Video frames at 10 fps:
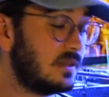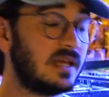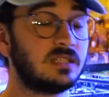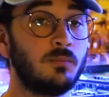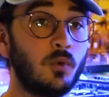and
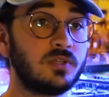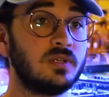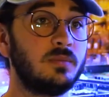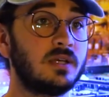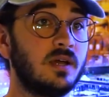that's
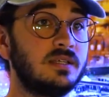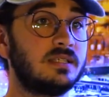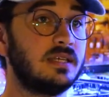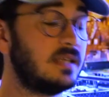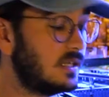mostly because
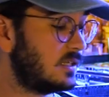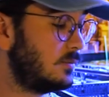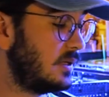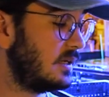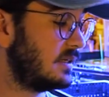they tend to
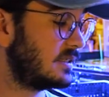be